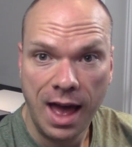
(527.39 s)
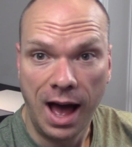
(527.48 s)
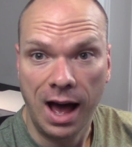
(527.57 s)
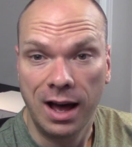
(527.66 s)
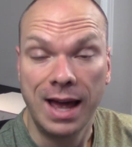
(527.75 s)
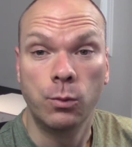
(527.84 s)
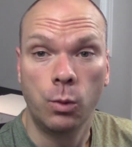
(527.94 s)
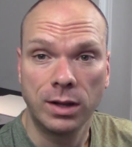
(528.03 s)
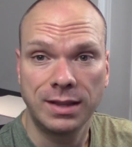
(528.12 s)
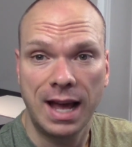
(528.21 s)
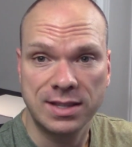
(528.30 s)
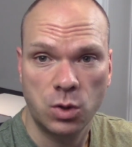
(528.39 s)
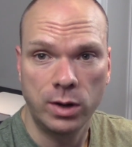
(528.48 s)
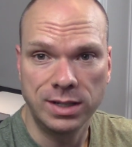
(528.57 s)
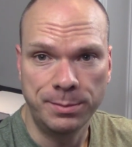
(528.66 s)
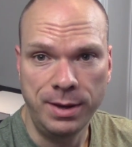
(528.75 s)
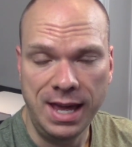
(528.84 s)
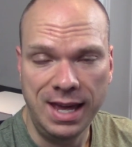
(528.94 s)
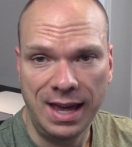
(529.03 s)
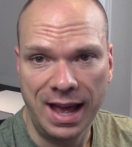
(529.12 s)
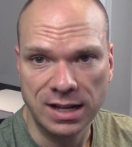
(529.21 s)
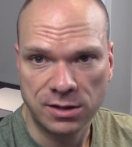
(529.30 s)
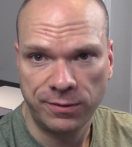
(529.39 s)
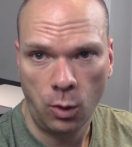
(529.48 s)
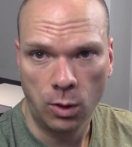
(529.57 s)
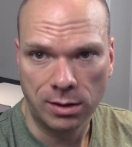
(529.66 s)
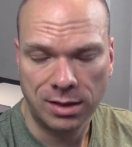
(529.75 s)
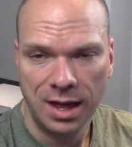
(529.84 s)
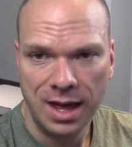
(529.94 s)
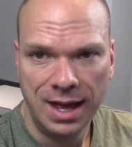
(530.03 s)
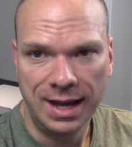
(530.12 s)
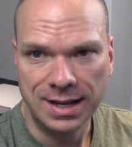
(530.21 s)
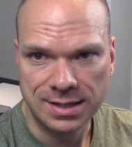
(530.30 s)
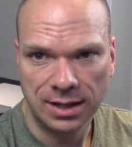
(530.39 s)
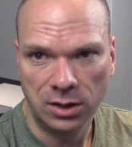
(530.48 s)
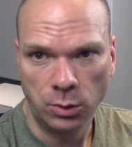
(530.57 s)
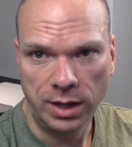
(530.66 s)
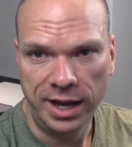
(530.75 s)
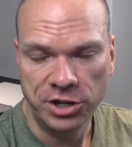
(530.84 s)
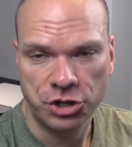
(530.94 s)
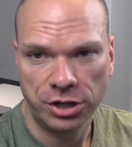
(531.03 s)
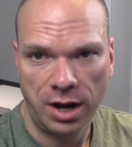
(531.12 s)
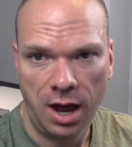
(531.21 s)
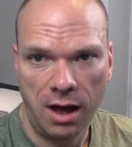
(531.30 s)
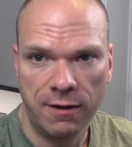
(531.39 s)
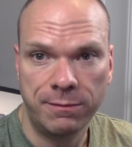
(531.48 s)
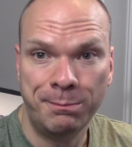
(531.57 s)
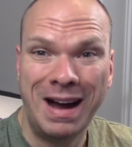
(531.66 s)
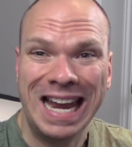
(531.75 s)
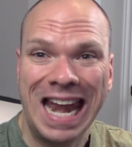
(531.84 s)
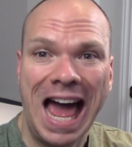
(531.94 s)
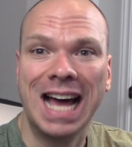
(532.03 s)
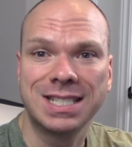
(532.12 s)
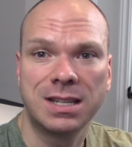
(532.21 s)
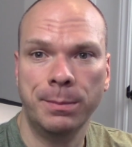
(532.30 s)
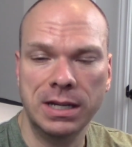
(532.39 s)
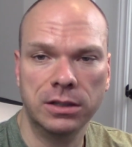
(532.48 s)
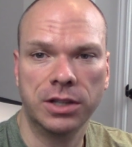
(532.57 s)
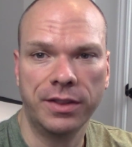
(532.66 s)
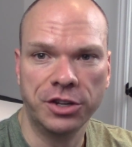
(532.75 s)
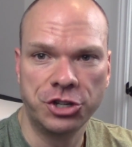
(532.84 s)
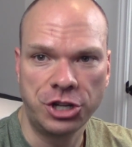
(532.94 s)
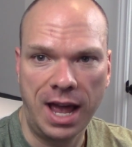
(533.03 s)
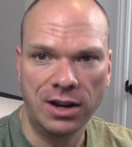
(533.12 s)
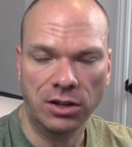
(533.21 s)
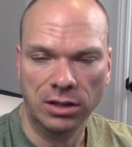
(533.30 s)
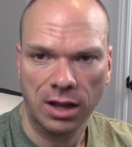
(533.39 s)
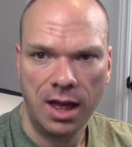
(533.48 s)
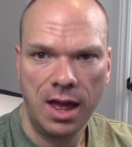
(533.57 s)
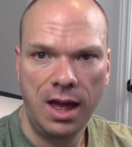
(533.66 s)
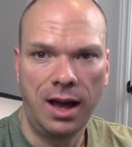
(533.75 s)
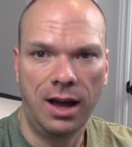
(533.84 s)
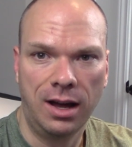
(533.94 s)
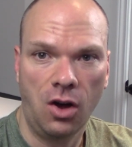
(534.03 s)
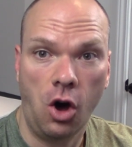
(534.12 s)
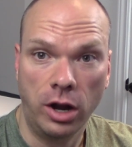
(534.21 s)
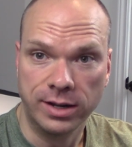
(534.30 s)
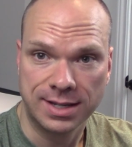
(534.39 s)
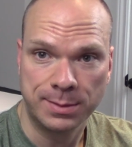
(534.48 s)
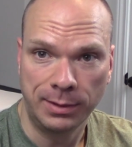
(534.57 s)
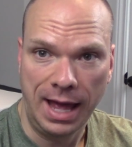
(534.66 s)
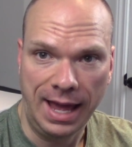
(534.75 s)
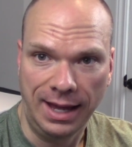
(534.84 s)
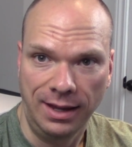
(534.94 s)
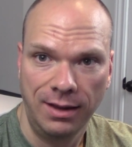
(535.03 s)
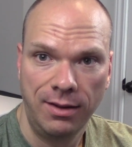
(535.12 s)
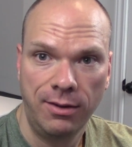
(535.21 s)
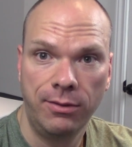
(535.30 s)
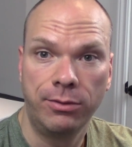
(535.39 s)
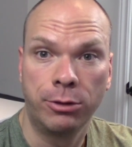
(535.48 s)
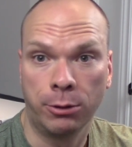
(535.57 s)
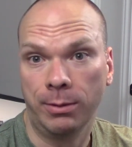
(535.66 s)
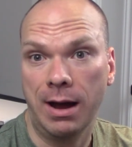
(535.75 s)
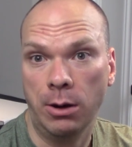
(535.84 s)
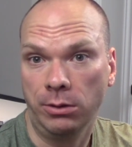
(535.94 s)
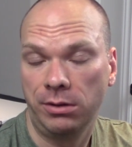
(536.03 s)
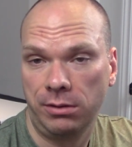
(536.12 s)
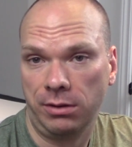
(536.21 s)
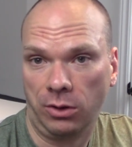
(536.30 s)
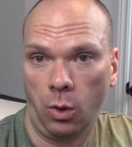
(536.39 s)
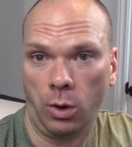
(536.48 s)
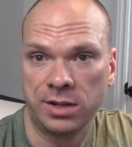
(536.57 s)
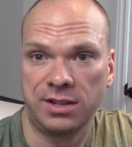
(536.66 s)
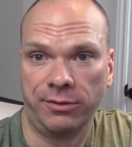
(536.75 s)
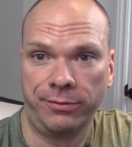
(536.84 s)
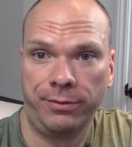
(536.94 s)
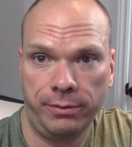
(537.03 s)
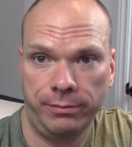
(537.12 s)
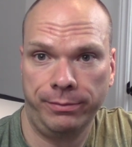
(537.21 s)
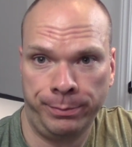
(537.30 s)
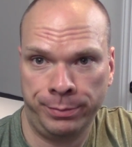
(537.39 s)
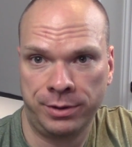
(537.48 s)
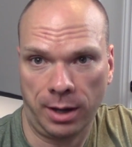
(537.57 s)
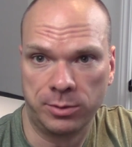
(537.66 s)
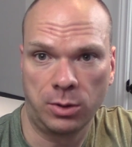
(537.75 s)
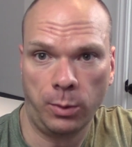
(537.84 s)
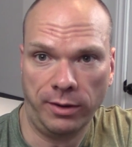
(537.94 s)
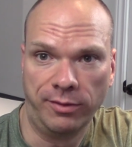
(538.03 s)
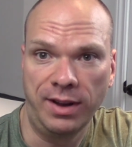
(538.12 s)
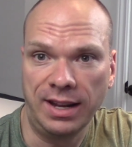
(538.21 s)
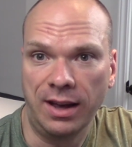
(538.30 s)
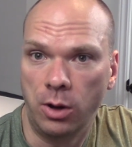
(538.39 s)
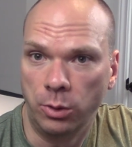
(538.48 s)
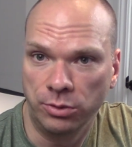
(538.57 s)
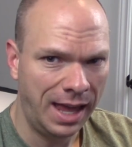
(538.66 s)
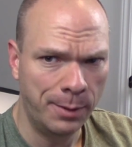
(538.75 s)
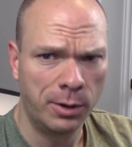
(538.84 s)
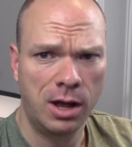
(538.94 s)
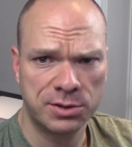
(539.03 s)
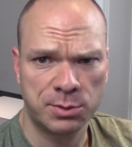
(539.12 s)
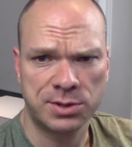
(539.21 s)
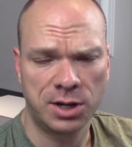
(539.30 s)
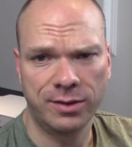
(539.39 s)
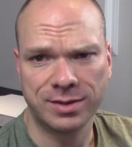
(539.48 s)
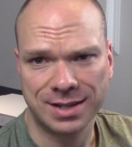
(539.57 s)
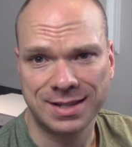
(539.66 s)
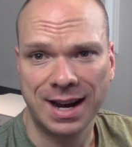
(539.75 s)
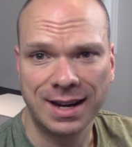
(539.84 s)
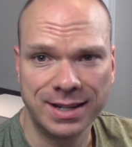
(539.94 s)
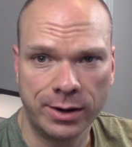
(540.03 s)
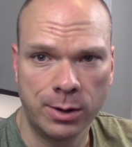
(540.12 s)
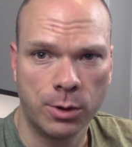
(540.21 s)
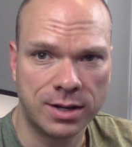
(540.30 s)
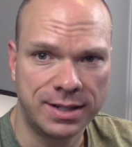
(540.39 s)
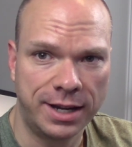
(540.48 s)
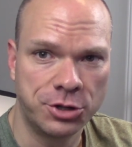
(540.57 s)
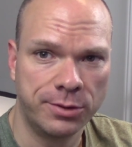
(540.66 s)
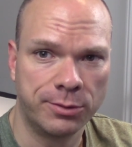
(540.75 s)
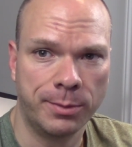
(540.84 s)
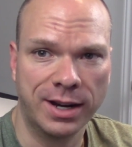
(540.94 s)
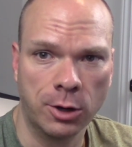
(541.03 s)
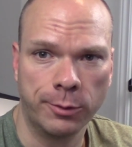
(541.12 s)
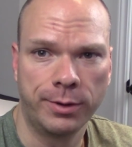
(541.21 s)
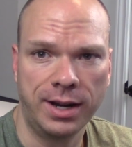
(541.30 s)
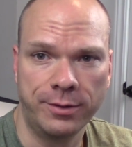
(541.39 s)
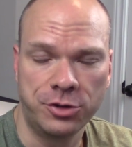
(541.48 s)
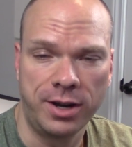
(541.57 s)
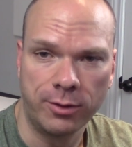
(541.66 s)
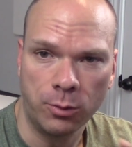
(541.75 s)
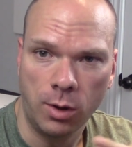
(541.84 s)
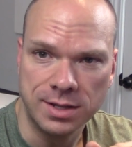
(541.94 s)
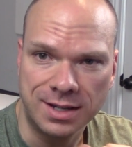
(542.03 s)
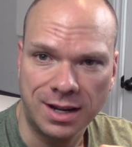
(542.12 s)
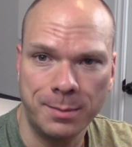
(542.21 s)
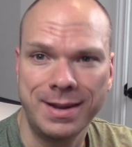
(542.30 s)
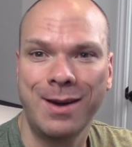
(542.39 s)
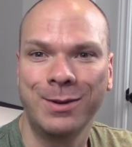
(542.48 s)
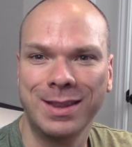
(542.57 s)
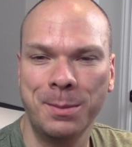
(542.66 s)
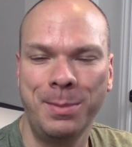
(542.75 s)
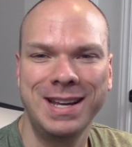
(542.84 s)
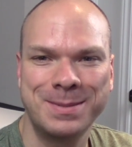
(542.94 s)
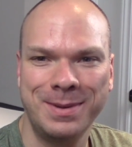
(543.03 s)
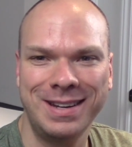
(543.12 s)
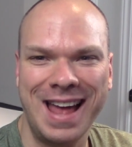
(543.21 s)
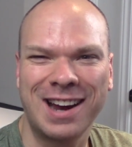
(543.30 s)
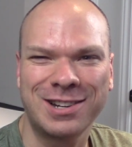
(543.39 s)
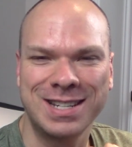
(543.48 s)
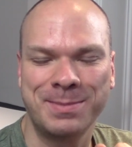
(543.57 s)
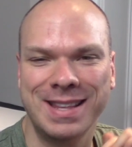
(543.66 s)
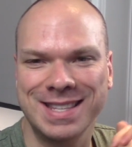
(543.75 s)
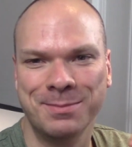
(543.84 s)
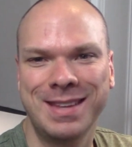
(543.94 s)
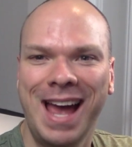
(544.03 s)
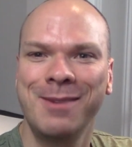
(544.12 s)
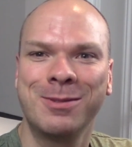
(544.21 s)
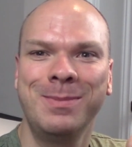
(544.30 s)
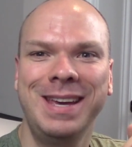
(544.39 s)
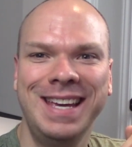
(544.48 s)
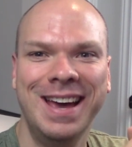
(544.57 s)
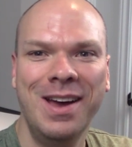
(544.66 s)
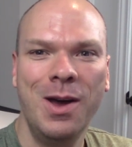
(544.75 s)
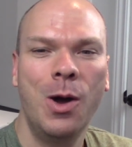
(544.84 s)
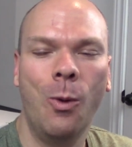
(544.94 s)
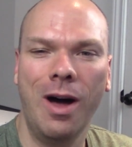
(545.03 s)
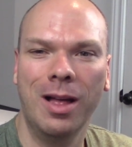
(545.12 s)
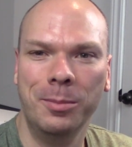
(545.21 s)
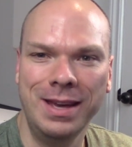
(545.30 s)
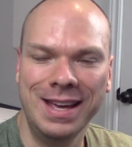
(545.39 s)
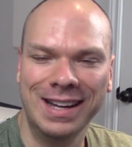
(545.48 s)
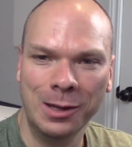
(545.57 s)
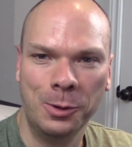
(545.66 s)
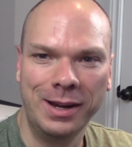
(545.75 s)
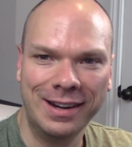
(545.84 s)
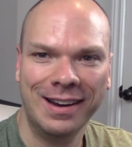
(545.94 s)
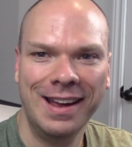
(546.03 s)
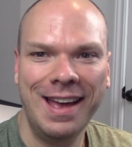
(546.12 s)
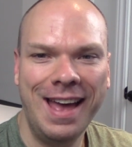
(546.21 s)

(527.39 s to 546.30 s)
And what that's going to be henceforth is the location of my last build on the channel on display throughout the course of subsequent videos. And it will also serve as a secondary workstation for my girlfriend if she ever wants to come down basement and actually spend some time with me while being a lawyer.